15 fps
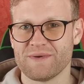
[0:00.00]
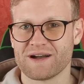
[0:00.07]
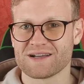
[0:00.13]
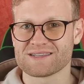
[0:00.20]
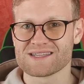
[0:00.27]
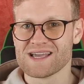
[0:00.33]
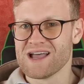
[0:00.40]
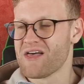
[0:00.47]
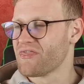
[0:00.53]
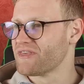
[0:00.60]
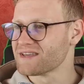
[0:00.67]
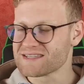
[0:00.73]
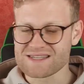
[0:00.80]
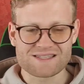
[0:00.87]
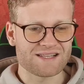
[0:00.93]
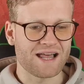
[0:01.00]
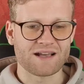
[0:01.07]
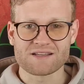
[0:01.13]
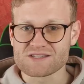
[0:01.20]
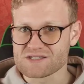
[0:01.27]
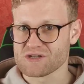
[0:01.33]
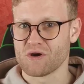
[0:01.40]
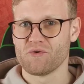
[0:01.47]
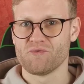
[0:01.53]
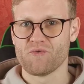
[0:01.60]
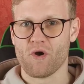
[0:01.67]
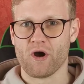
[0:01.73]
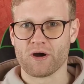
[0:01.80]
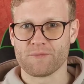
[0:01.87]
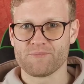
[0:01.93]
markets. This is like so
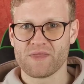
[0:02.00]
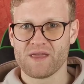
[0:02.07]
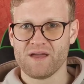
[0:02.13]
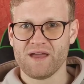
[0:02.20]
wrong.